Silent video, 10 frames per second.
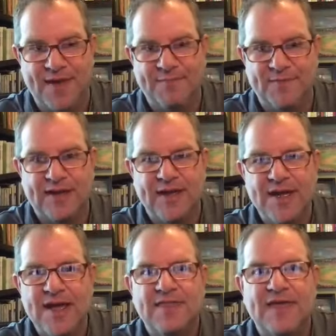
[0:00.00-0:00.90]
Like
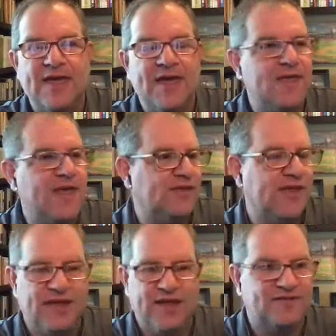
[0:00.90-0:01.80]
they, it,
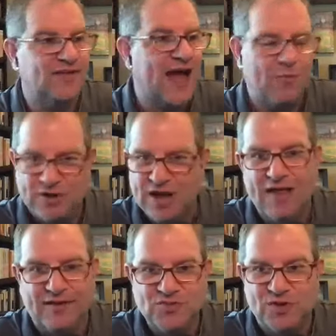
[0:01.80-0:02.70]
it's not what
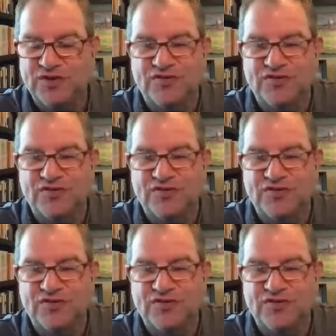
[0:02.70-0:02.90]
college was because